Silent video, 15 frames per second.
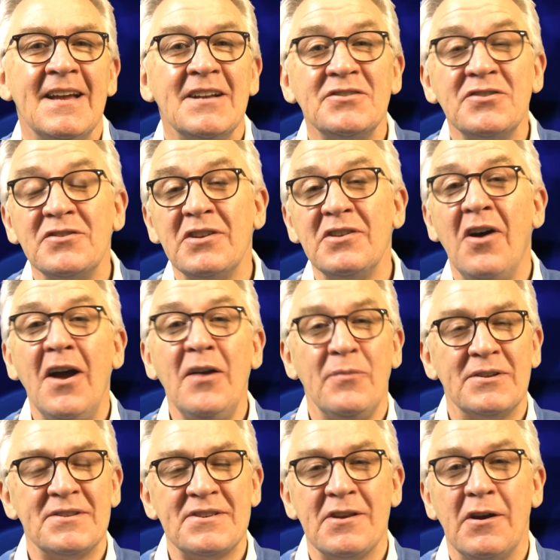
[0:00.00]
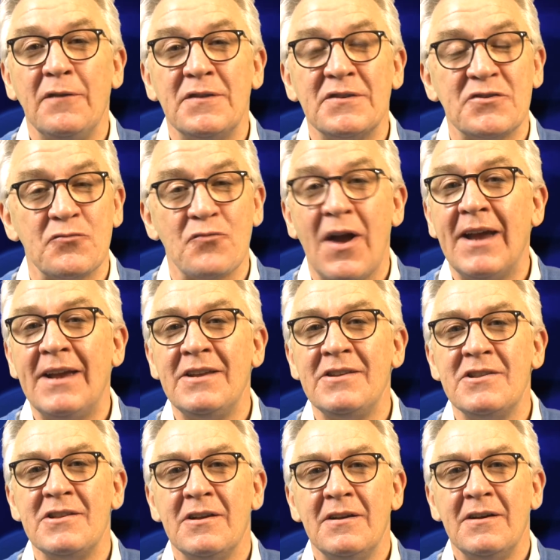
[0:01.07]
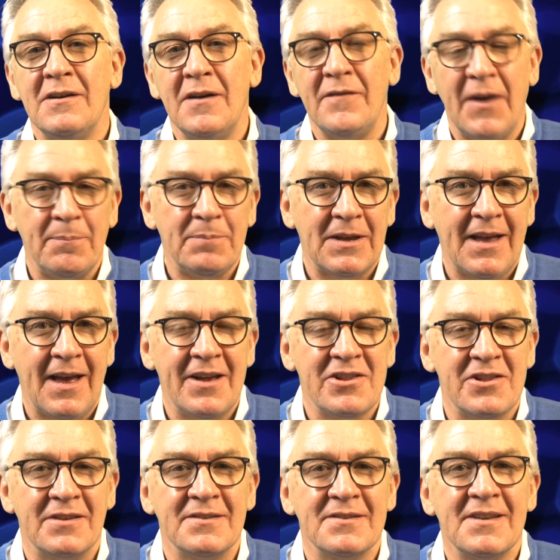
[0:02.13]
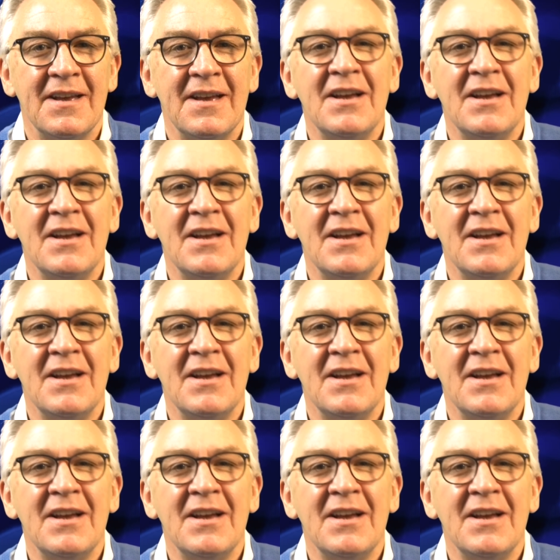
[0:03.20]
To deny oneself is a range of applications.